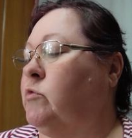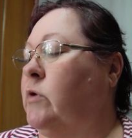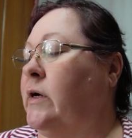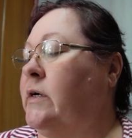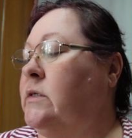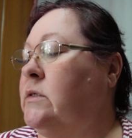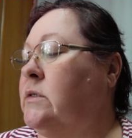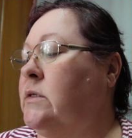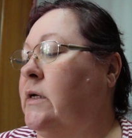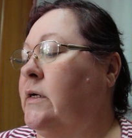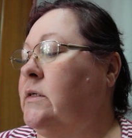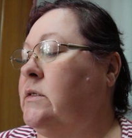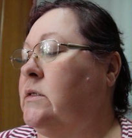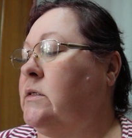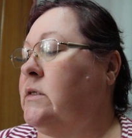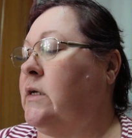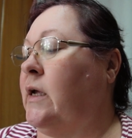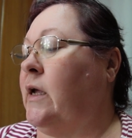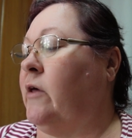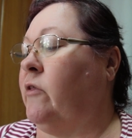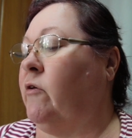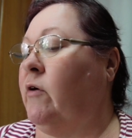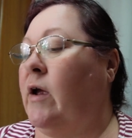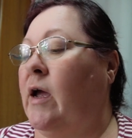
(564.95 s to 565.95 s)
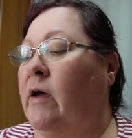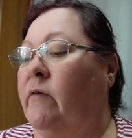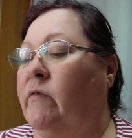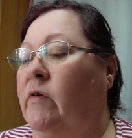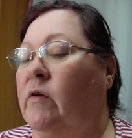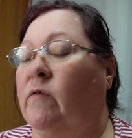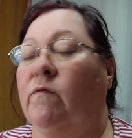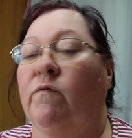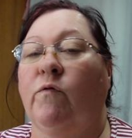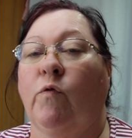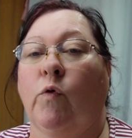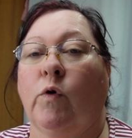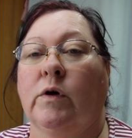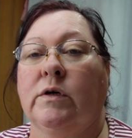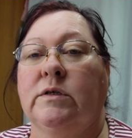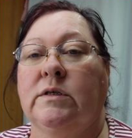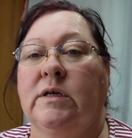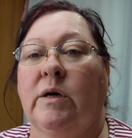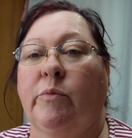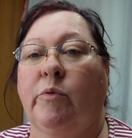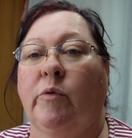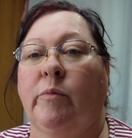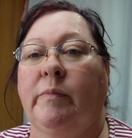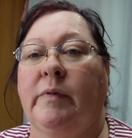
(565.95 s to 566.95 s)
right sides together, having 4
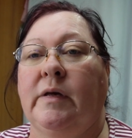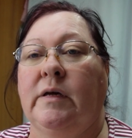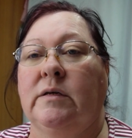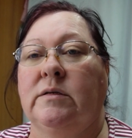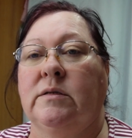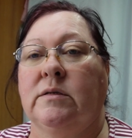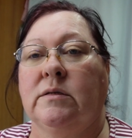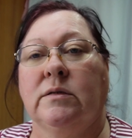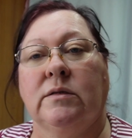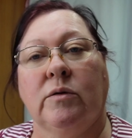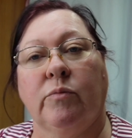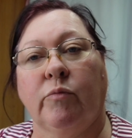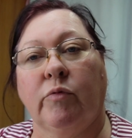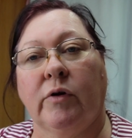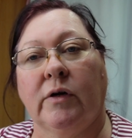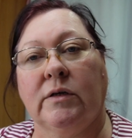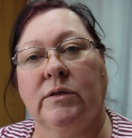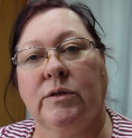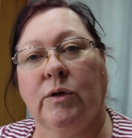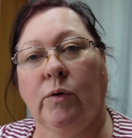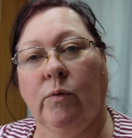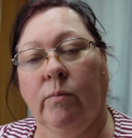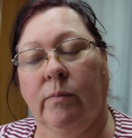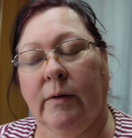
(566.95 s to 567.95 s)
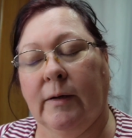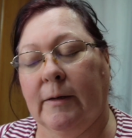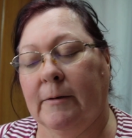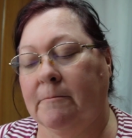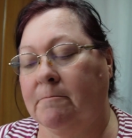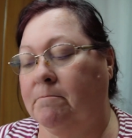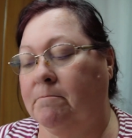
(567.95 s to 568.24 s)
separate pieces, and press open.